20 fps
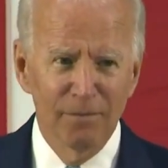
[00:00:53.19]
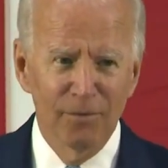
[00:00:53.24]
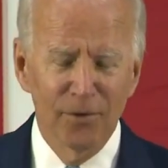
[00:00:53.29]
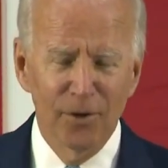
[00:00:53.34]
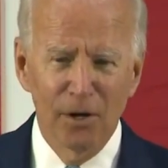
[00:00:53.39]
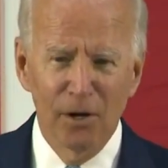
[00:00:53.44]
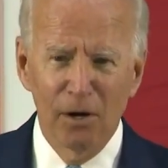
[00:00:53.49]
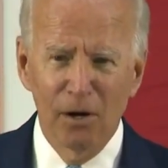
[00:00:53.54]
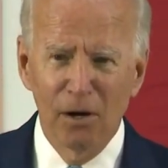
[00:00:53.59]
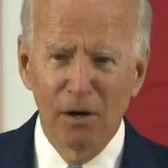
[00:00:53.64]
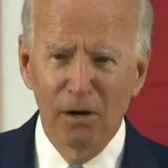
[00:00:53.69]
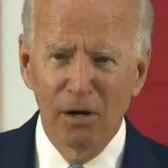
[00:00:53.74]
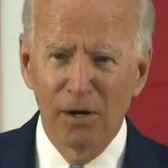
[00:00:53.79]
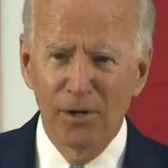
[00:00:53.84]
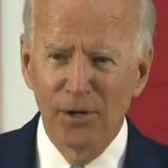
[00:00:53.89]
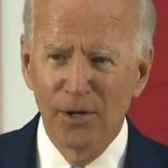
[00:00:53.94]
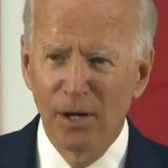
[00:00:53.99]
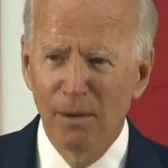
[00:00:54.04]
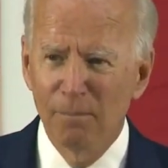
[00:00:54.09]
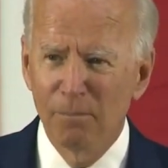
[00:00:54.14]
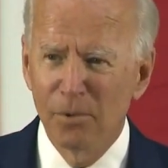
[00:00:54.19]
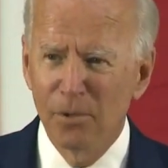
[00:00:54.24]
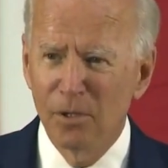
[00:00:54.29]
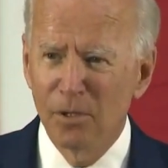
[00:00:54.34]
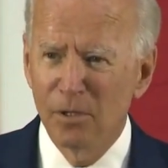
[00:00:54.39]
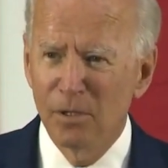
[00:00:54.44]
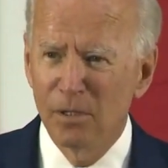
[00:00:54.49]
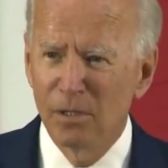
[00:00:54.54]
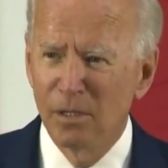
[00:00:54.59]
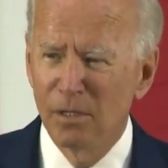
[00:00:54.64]
There are a
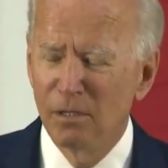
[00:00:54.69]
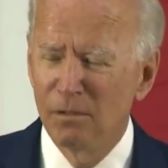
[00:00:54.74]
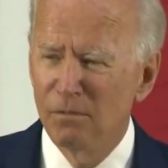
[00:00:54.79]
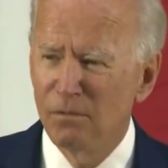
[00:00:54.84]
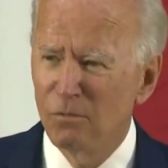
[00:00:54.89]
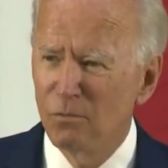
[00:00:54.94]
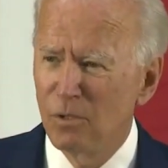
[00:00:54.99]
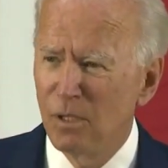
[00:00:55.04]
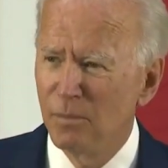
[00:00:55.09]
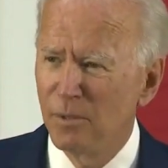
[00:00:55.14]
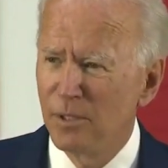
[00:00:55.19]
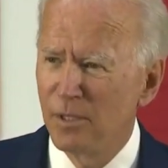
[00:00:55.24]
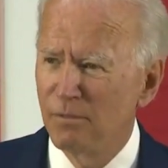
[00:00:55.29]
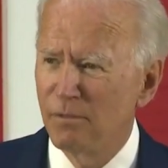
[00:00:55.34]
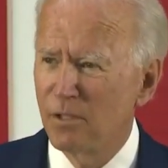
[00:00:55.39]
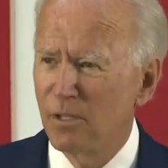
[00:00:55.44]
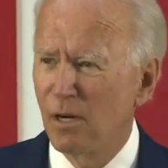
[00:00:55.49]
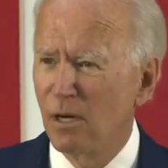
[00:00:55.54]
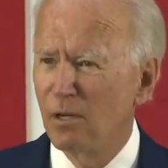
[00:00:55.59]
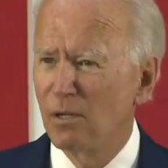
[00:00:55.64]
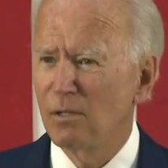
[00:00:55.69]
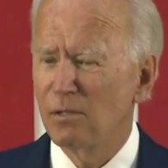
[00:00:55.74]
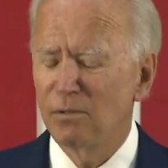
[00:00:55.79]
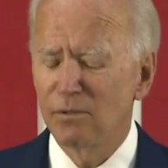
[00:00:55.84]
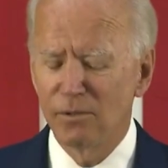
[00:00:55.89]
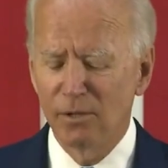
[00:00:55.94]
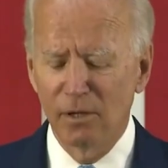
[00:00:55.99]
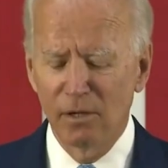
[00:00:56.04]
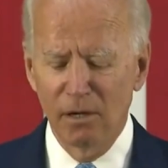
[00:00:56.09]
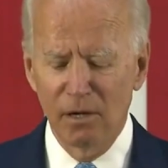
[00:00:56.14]
number of women of color.
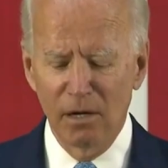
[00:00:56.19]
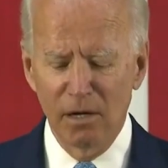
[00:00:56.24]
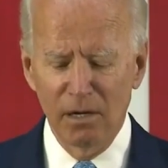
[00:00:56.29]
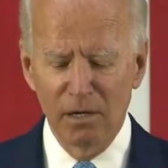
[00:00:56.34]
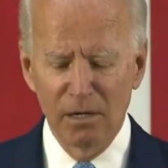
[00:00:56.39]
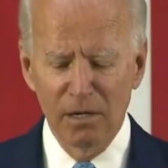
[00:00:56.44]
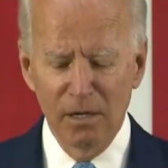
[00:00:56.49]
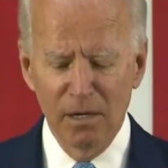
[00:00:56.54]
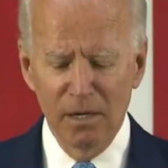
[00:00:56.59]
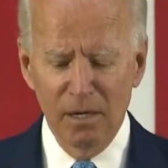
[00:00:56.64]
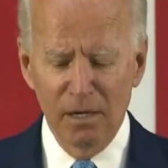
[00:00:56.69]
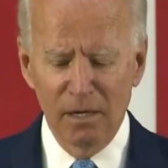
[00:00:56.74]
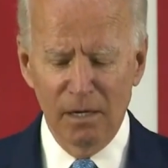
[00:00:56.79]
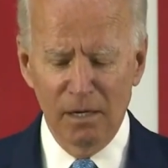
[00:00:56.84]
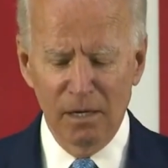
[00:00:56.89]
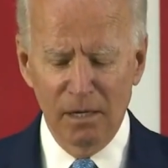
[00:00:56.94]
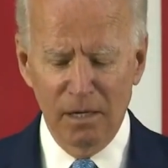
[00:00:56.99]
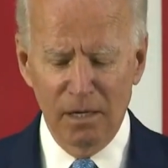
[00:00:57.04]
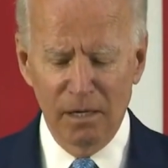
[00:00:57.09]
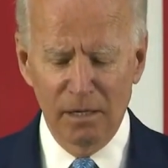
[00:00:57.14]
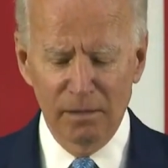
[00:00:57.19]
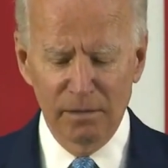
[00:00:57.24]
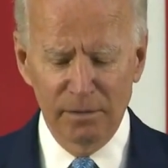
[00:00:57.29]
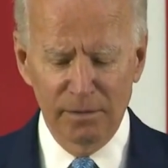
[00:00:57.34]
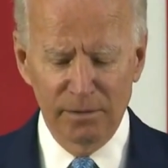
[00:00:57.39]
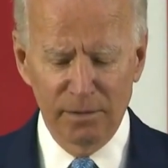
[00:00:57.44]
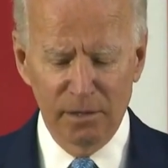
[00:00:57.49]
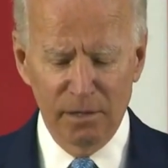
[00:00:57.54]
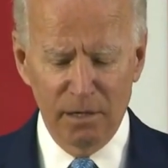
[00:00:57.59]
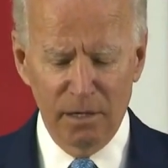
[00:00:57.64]
There are uh,
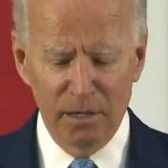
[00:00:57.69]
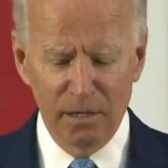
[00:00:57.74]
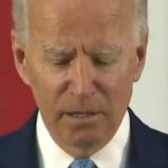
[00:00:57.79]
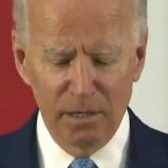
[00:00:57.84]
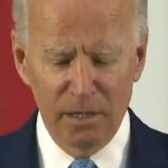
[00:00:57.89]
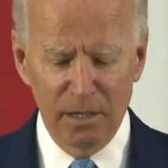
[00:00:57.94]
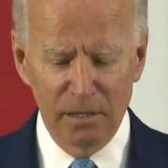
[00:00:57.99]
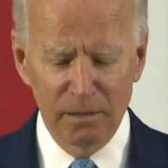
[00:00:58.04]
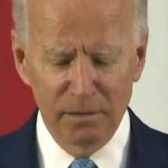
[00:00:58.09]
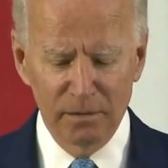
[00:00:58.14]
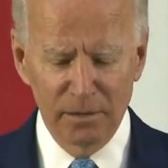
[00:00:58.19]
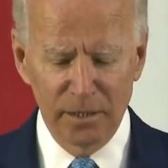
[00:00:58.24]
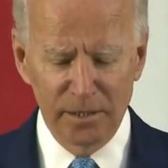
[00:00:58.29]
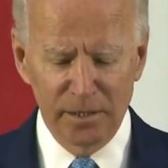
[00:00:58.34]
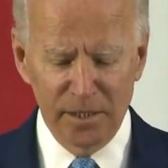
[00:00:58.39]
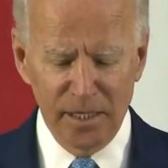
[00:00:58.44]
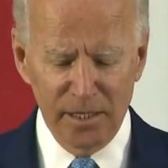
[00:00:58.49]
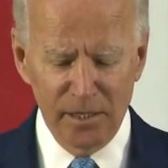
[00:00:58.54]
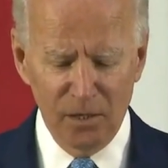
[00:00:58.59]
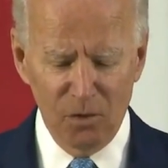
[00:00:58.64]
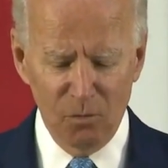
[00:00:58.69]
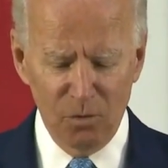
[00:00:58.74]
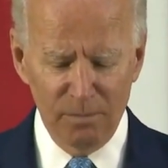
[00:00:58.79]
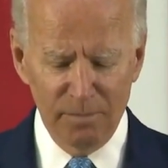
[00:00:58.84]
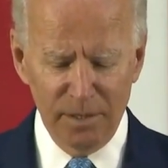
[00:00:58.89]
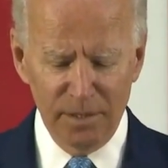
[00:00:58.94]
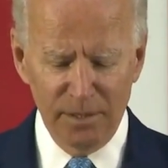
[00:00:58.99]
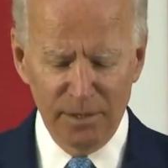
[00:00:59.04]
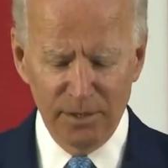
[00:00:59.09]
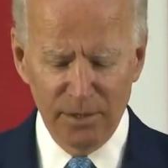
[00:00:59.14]
there are uh, Latino
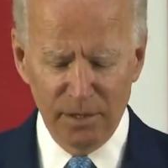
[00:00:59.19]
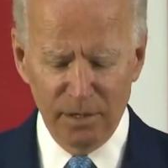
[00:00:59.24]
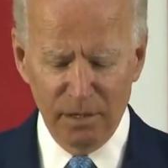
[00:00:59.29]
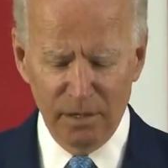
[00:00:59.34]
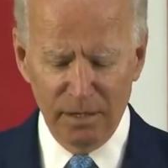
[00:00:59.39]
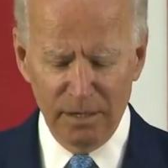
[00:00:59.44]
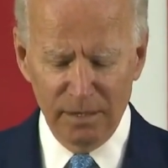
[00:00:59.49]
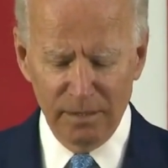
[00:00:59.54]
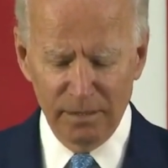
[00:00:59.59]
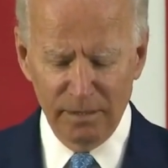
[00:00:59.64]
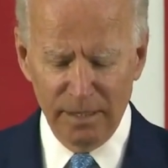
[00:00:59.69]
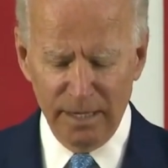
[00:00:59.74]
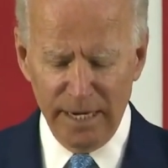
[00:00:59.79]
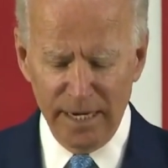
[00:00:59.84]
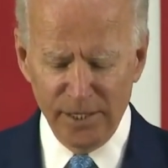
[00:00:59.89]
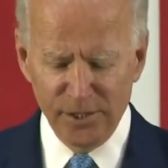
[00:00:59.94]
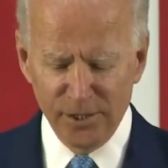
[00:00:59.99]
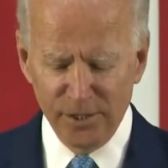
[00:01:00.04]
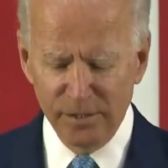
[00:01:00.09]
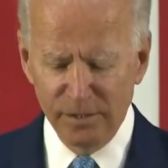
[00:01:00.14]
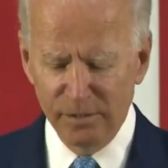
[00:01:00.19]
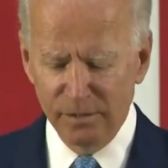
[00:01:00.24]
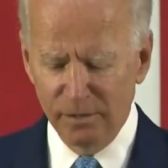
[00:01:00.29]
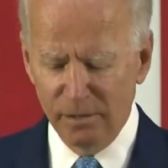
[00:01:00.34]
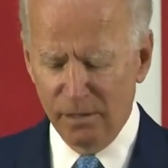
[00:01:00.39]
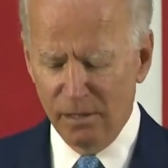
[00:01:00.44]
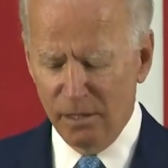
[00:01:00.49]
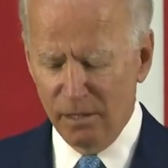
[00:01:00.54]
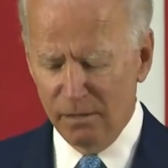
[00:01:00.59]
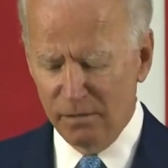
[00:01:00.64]
women, there are Asian, there
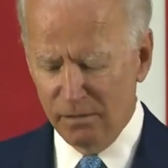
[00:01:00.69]
are